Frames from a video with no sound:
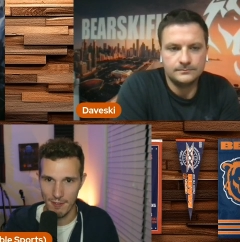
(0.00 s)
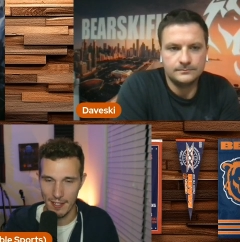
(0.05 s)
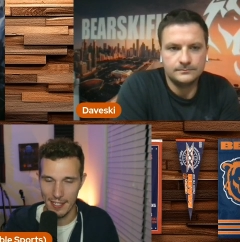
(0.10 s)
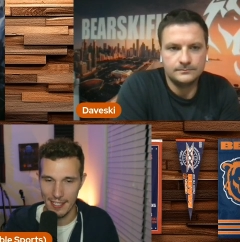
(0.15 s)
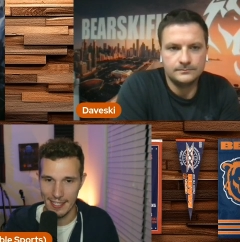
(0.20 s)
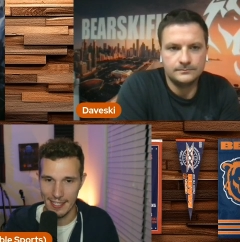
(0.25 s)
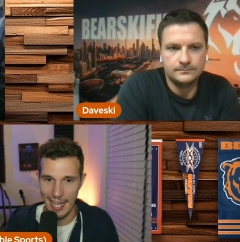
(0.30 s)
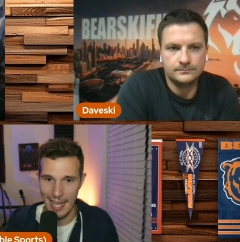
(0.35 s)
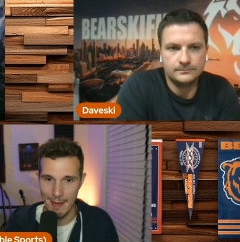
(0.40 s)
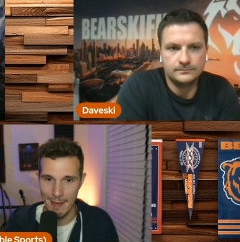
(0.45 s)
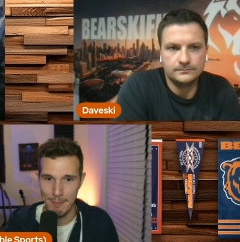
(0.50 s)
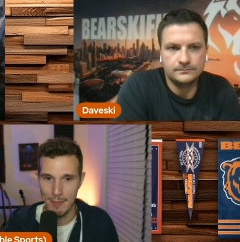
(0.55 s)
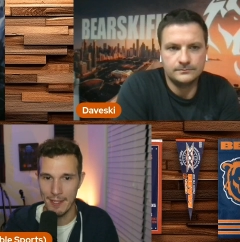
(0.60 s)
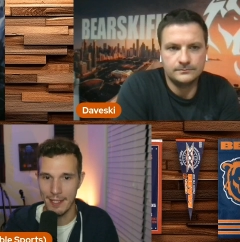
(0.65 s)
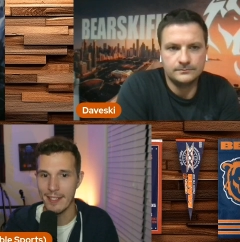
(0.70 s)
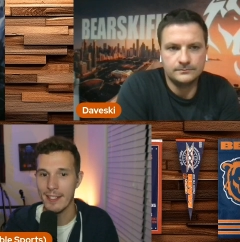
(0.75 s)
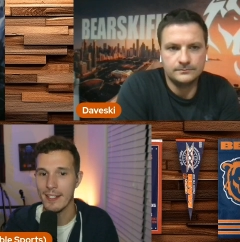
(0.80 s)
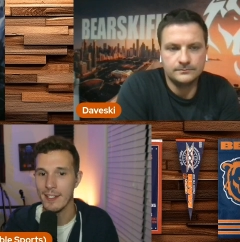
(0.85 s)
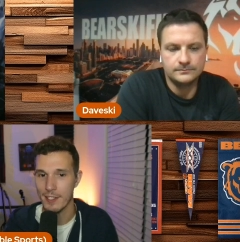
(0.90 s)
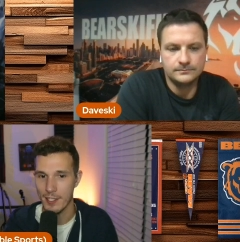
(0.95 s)
Speaker 1: like that.
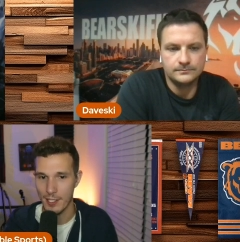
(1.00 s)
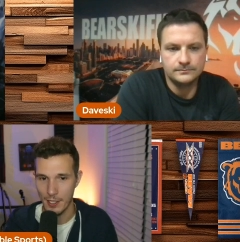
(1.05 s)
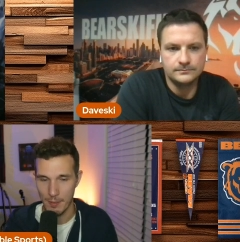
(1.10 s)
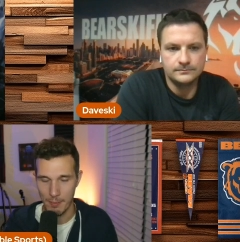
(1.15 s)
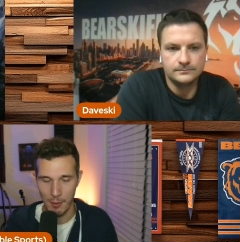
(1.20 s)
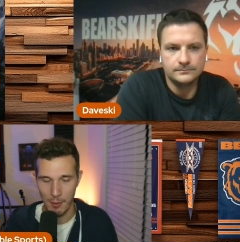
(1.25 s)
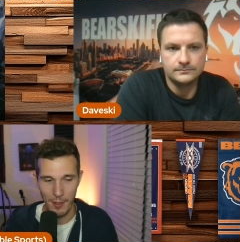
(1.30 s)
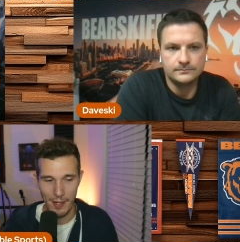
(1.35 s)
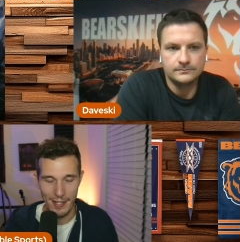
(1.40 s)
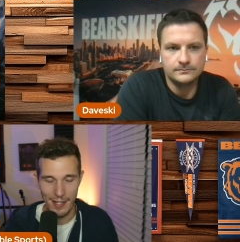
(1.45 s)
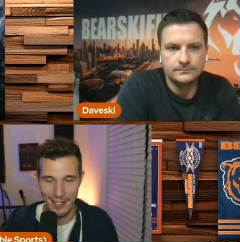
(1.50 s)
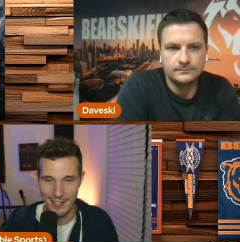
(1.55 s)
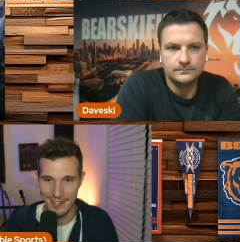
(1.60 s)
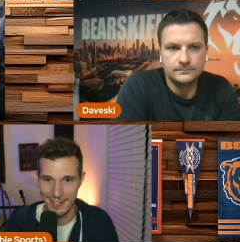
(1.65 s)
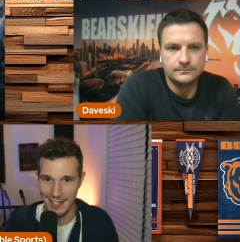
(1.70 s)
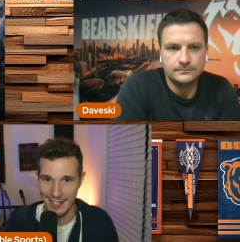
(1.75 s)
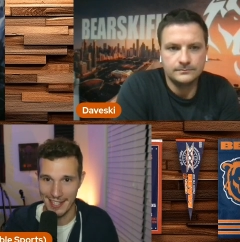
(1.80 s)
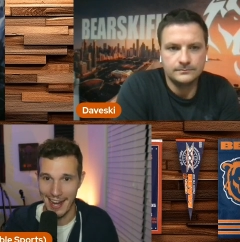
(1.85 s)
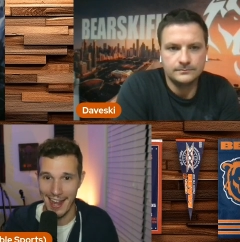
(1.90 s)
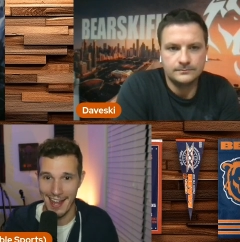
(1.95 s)
But to your point, it's
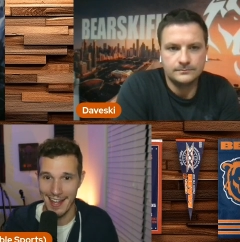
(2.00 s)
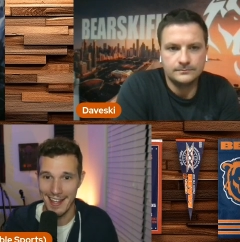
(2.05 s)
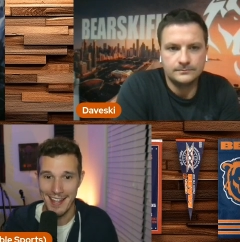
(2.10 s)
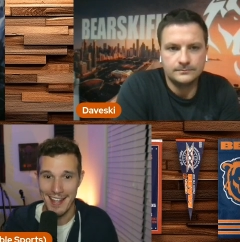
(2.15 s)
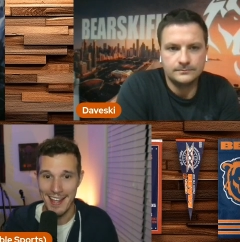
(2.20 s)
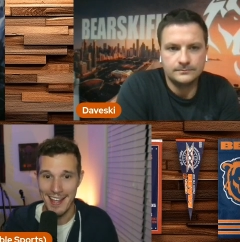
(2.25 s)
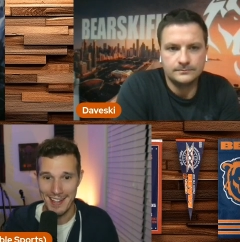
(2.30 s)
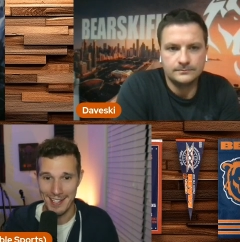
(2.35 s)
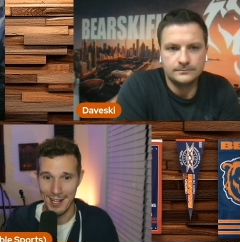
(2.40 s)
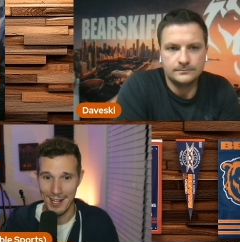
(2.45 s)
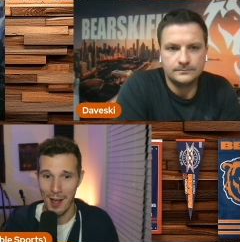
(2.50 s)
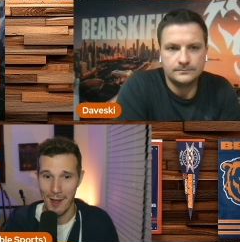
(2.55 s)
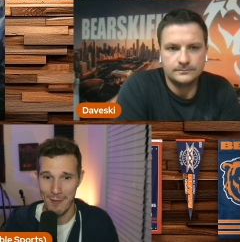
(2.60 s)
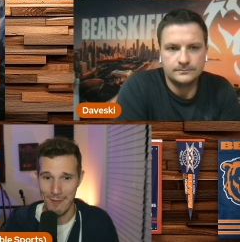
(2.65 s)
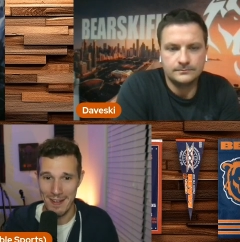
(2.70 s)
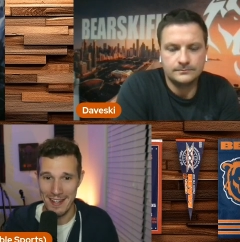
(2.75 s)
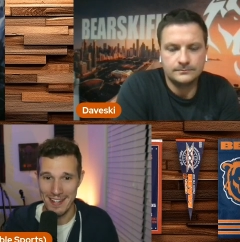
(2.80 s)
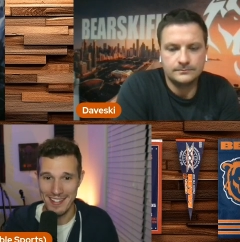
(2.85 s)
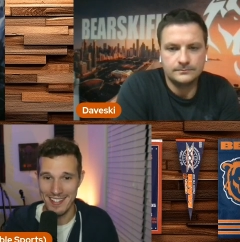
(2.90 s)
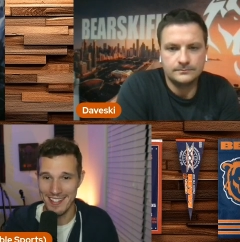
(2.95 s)
like, yeah, the
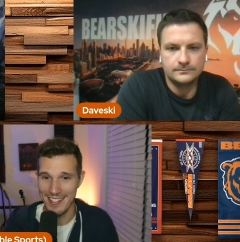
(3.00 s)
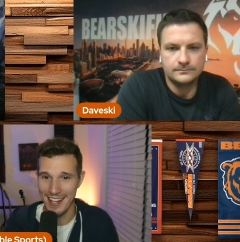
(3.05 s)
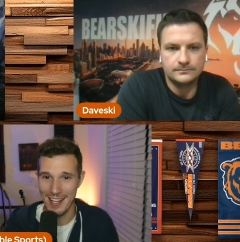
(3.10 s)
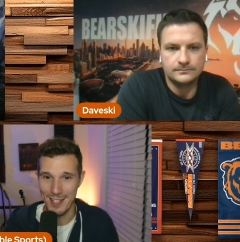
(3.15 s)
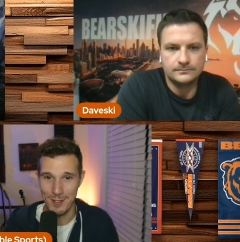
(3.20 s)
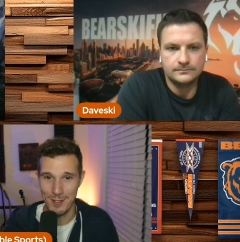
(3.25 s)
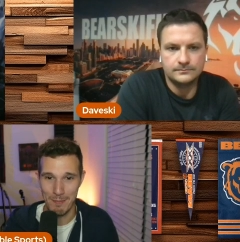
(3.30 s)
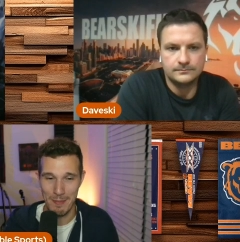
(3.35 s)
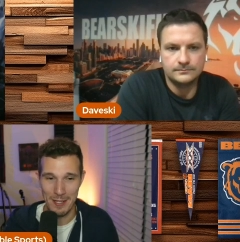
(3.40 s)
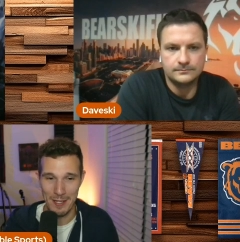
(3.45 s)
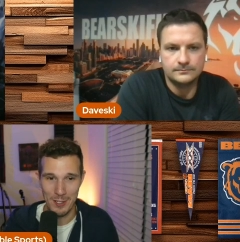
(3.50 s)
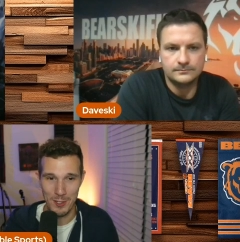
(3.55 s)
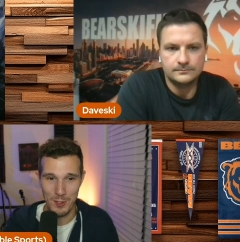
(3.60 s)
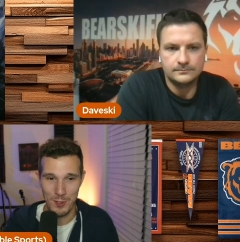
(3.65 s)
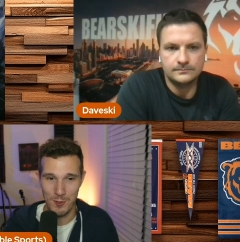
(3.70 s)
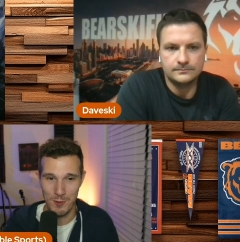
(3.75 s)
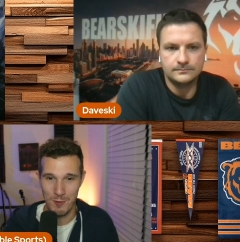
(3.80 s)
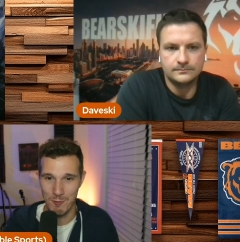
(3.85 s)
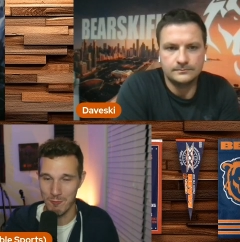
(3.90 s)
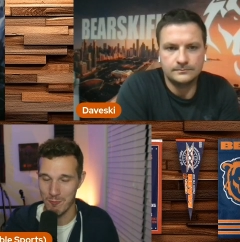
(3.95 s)
offense has been
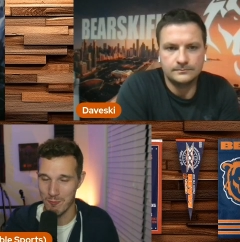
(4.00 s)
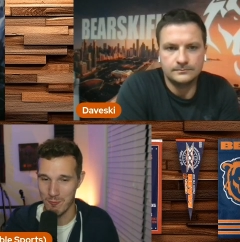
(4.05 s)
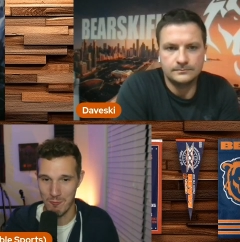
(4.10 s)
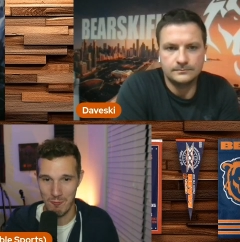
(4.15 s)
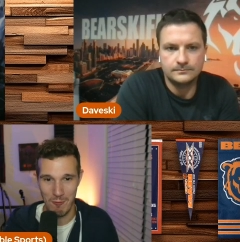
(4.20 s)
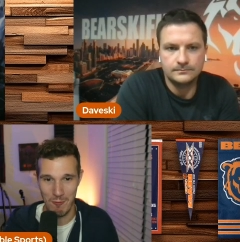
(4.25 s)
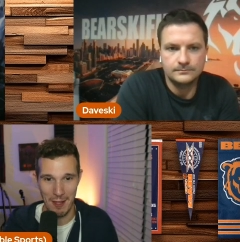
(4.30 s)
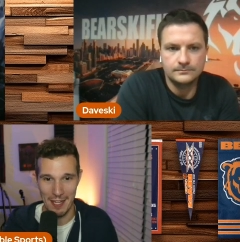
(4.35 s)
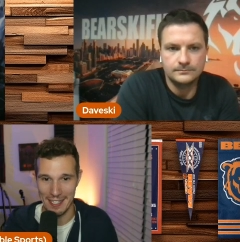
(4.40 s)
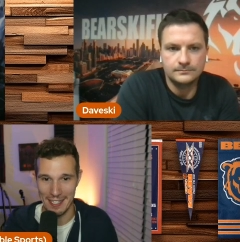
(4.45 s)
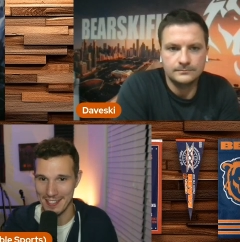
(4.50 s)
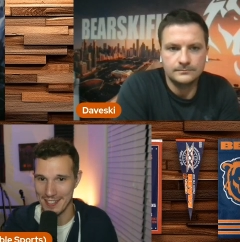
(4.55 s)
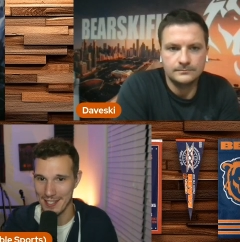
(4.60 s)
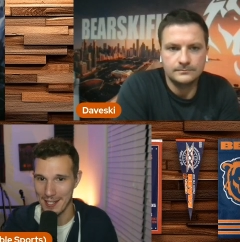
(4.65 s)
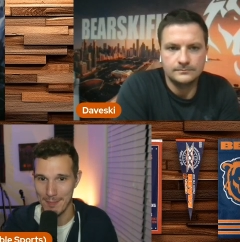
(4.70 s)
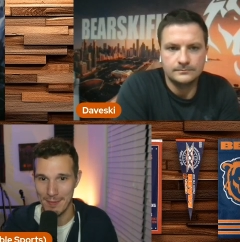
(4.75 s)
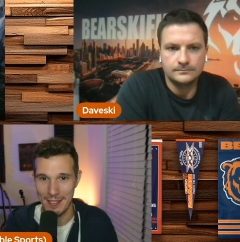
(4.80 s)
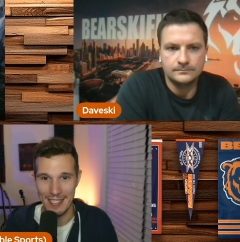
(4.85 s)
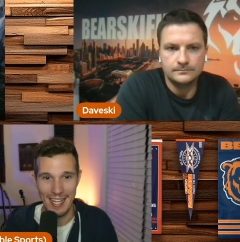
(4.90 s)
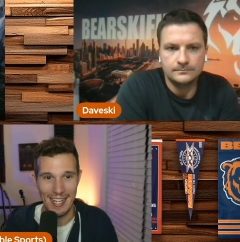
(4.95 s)
like
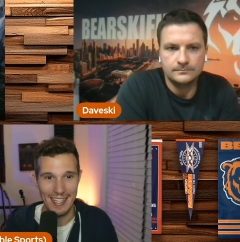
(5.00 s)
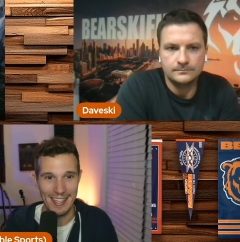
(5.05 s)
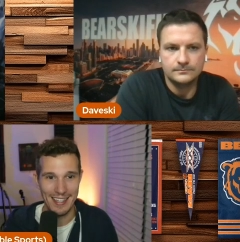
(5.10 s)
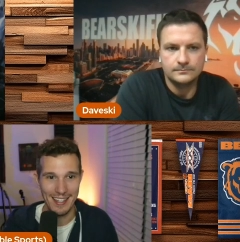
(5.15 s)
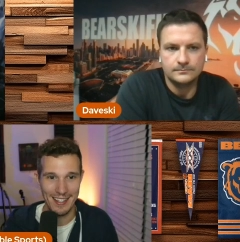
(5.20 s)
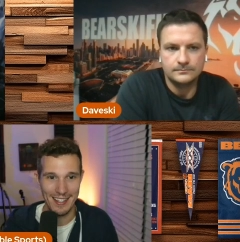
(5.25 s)
something that